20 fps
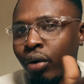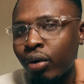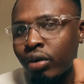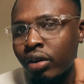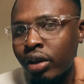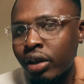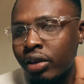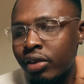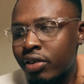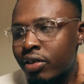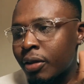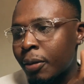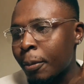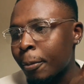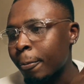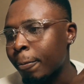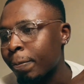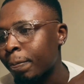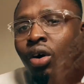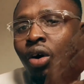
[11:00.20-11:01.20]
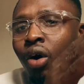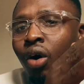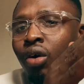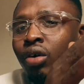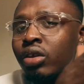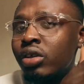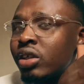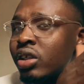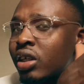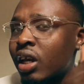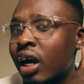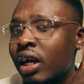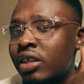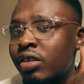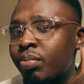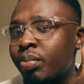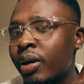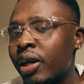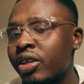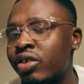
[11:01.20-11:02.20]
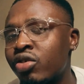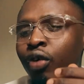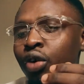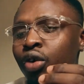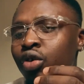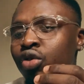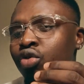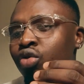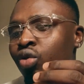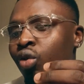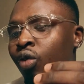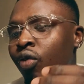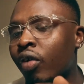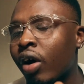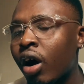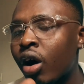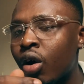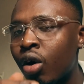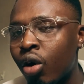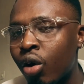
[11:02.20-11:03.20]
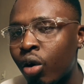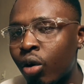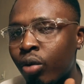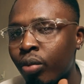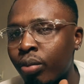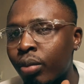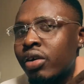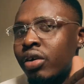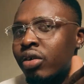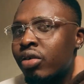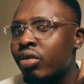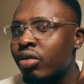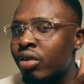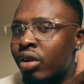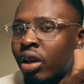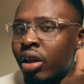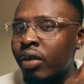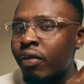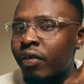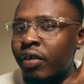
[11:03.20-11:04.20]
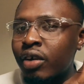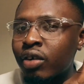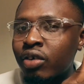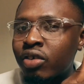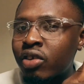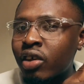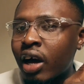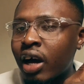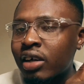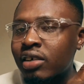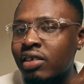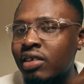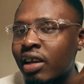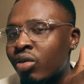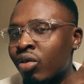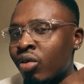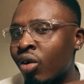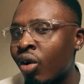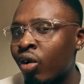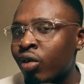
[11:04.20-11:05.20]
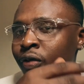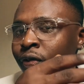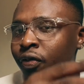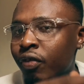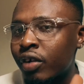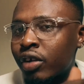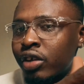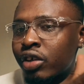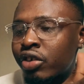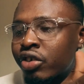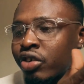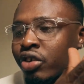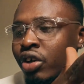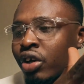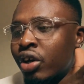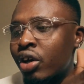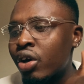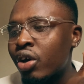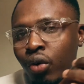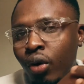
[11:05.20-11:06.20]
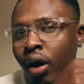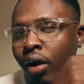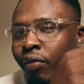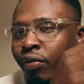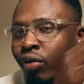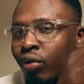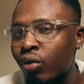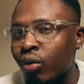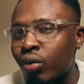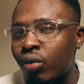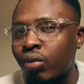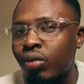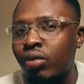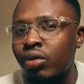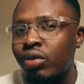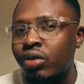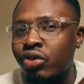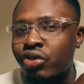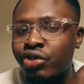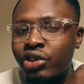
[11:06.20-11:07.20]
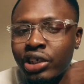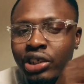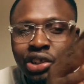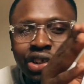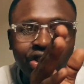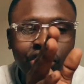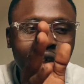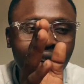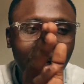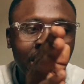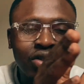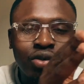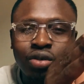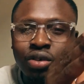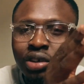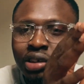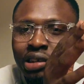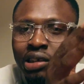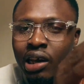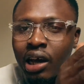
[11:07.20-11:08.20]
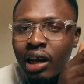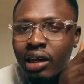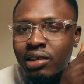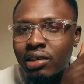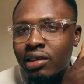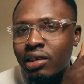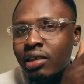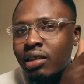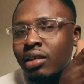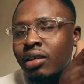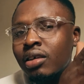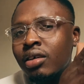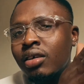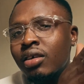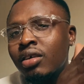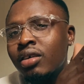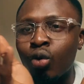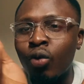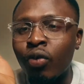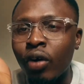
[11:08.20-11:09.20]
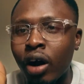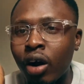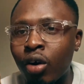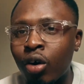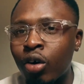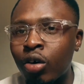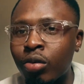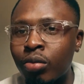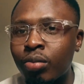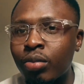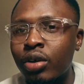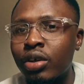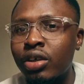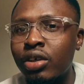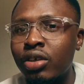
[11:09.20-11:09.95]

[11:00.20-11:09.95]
on it. On this aspect, for you to overcome leaving your task unfinished, you have to strategize on a task, overcome